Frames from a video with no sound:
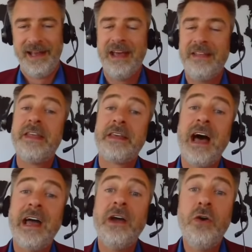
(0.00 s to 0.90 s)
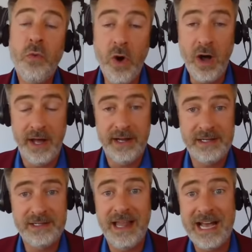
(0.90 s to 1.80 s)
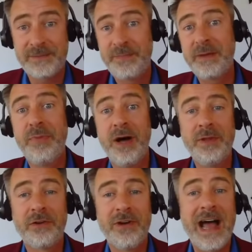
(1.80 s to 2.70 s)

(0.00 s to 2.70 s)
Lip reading: And then the guy who won at his last big public